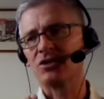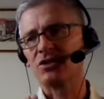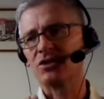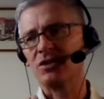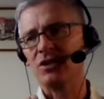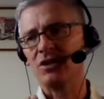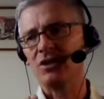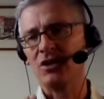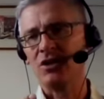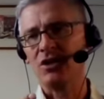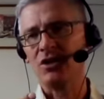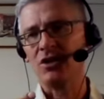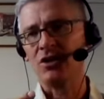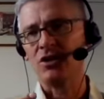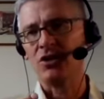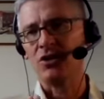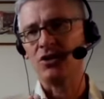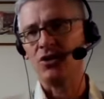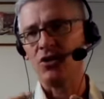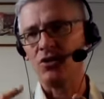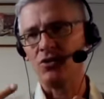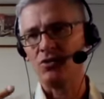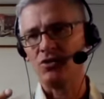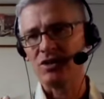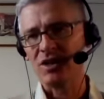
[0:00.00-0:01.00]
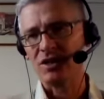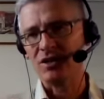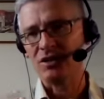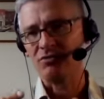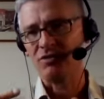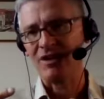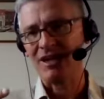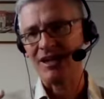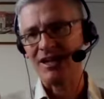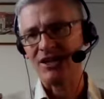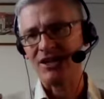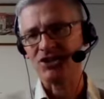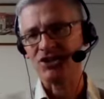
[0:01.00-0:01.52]
the who's in the
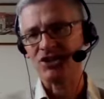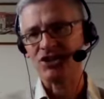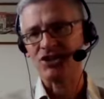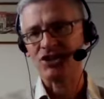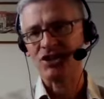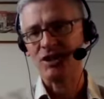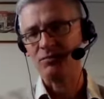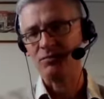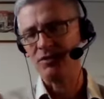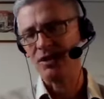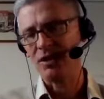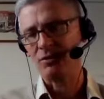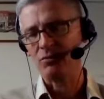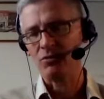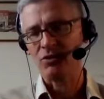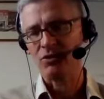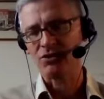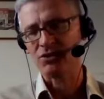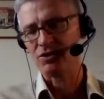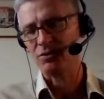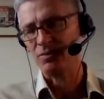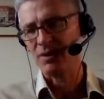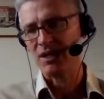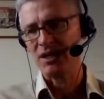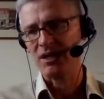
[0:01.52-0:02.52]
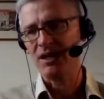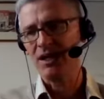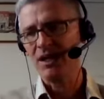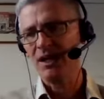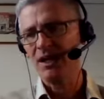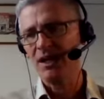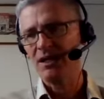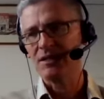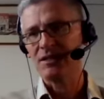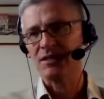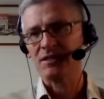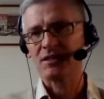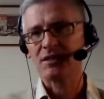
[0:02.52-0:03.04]
relationship that they want to be
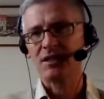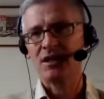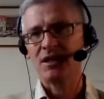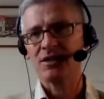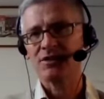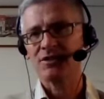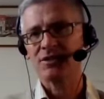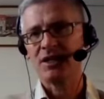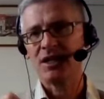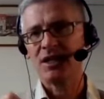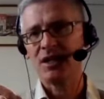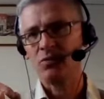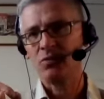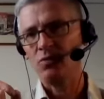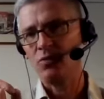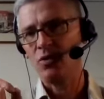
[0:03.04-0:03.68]
discussing,